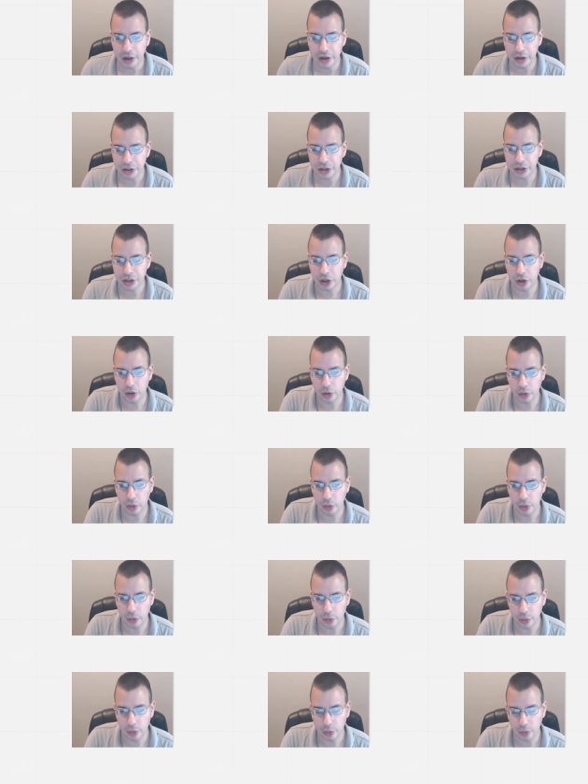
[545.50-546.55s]
So
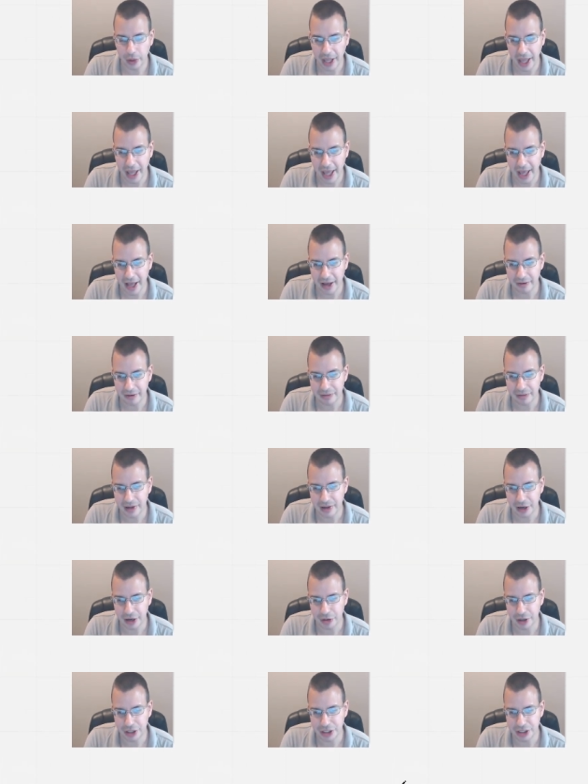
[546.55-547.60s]
we have, I'm going to write